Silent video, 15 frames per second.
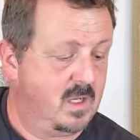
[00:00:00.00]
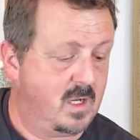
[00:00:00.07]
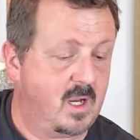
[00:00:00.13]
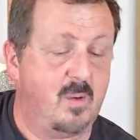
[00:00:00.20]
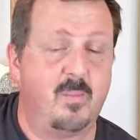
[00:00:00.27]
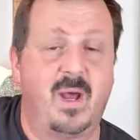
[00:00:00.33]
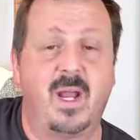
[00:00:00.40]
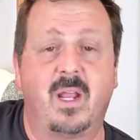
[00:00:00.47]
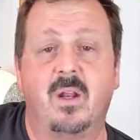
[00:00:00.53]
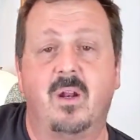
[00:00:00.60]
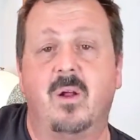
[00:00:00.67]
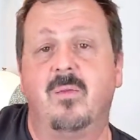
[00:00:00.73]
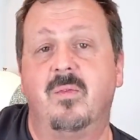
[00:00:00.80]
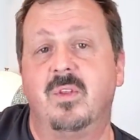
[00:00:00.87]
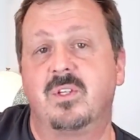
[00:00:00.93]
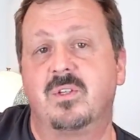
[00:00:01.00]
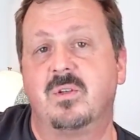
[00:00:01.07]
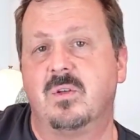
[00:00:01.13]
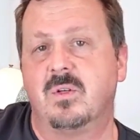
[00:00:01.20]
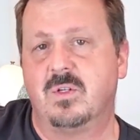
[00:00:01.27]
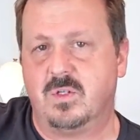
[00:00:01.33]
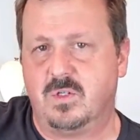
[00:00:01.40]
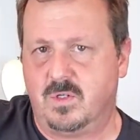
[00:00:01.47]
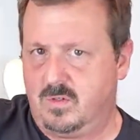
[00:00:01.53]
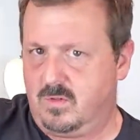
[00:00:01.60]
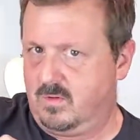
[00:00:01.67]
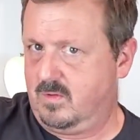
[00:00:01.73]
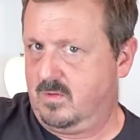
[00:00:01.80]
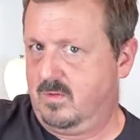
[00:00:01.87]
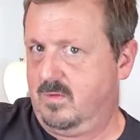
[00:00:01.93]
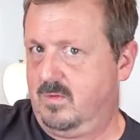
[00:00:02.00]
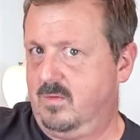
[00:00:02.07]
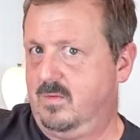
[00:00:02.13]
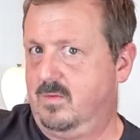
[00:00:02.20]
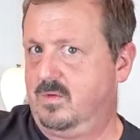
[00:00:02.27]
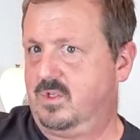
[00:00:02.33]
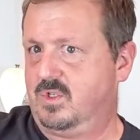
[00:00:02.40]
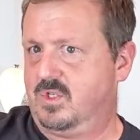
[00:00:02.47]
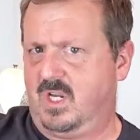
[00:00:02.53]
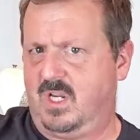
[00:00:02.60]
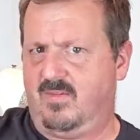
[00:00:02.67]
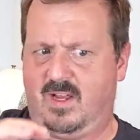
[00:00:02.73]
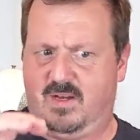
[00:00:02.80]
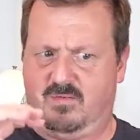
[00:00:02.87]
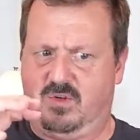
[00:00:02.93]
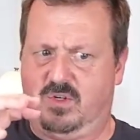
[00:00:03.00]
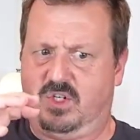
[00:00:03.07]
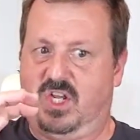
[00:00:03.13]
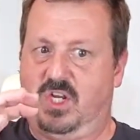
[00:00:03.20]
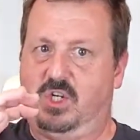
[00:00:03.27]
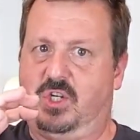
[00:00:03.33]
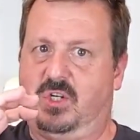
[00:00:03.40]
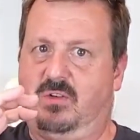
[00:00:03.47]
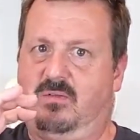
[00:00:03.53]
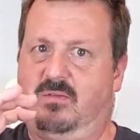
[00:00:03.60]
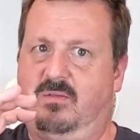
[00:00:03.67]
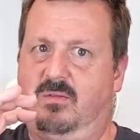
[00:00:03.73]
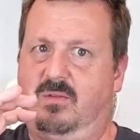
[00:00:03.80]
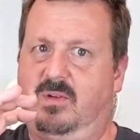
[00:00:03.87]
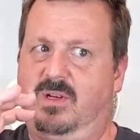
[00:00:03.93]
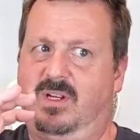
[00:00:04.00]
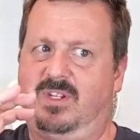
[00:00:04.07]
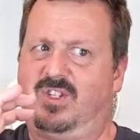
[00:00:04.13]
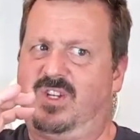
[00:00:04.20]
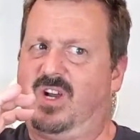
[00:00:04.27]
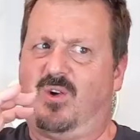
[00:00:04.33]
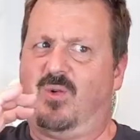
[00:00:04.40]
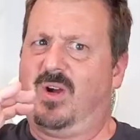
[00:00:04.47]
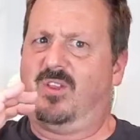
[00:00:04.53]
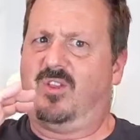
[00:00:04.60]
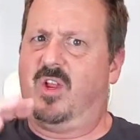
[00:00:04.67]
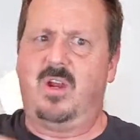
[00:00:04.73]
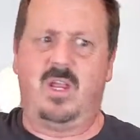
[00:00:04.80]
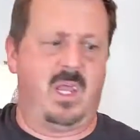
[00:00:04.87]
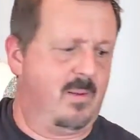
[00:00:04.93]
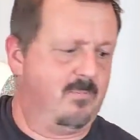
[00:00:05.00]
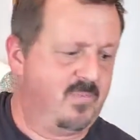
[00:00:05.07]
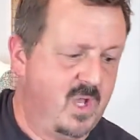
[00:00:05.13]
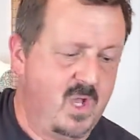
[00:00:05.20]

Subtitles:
Come back in on this to get that tension. It's not quite there yet,